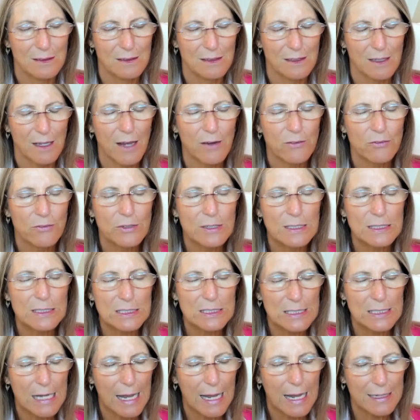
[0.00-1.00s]
every
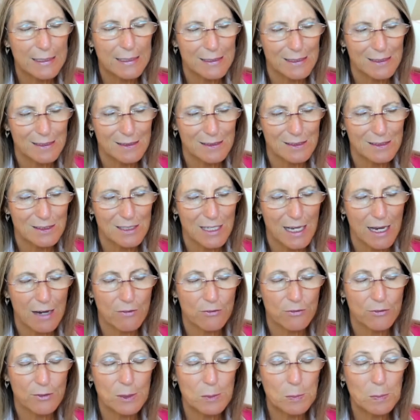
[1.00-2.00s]
challenge,
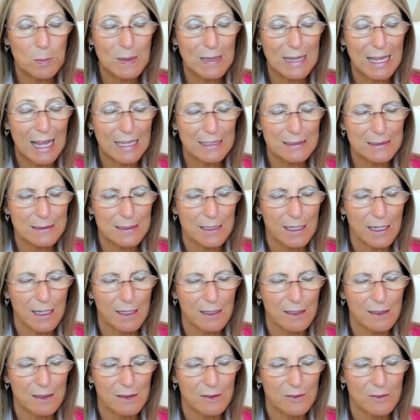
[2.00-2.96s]
every blessing.